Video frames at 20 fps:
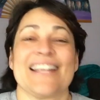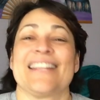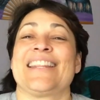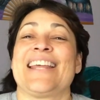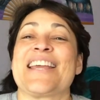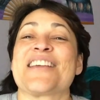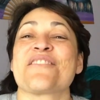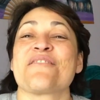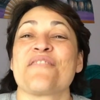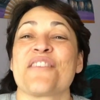
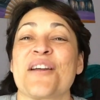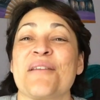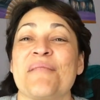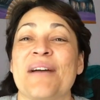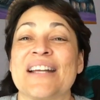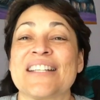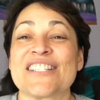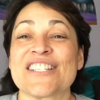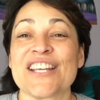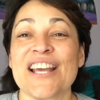Thank you very
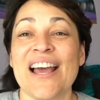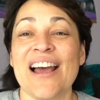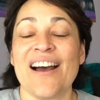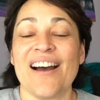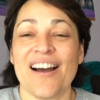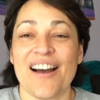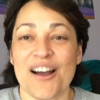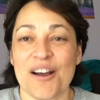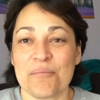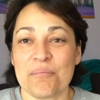much.
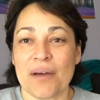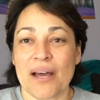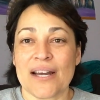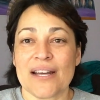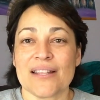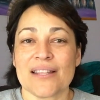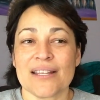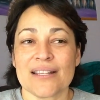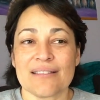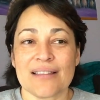I
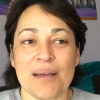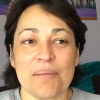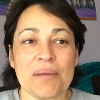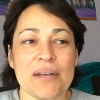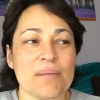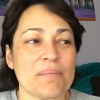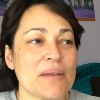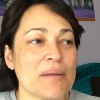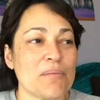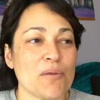didn't think that
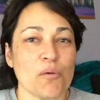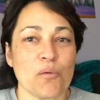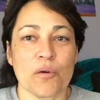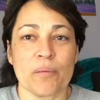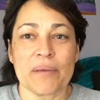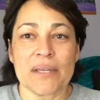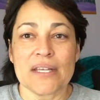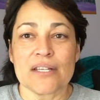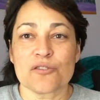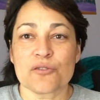many people would
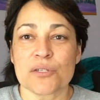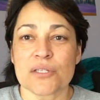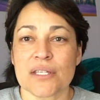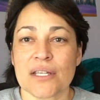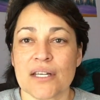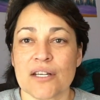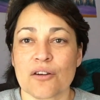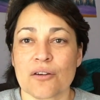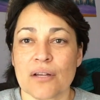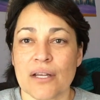be interested